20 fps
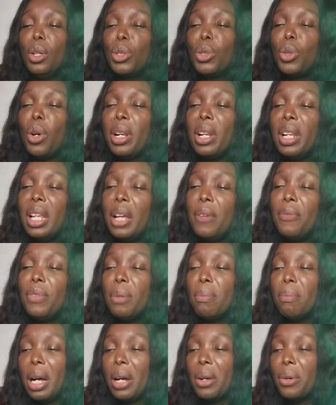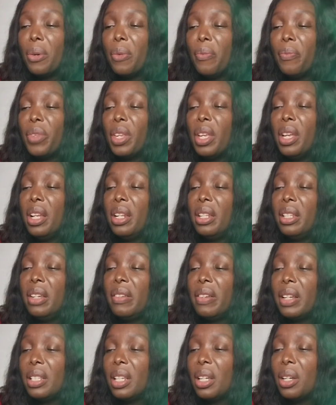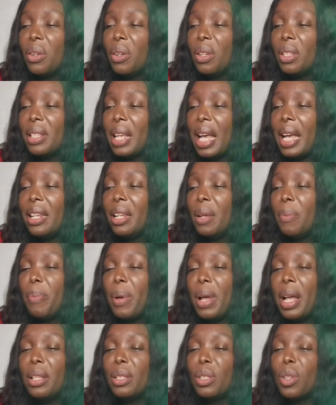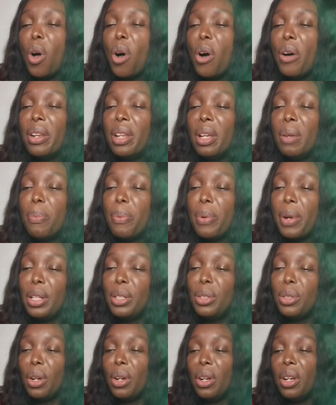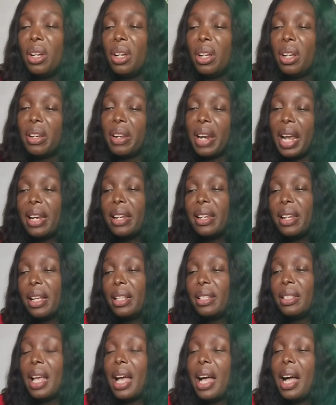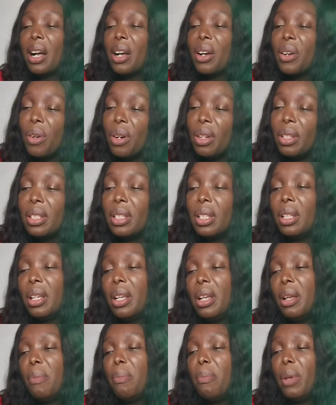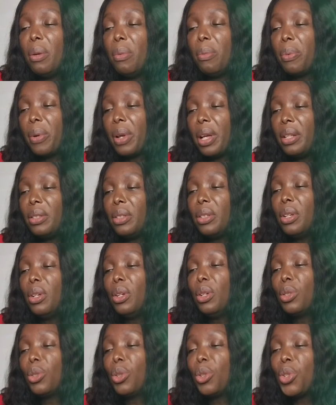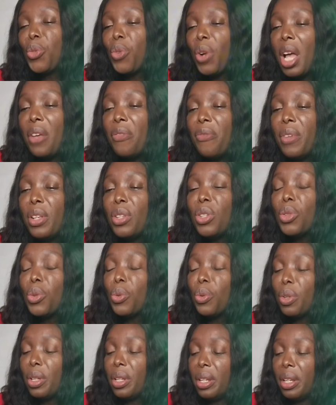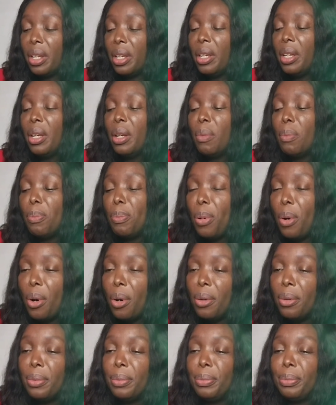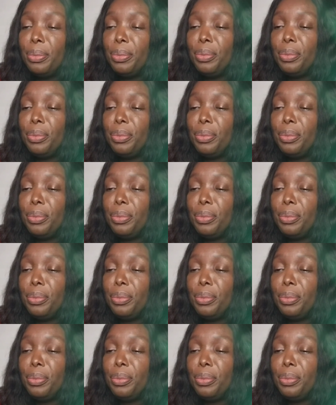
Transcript: To leave the marrow, the reticulocyte depends on a pressure gradient across the membrane to drive it through the pore.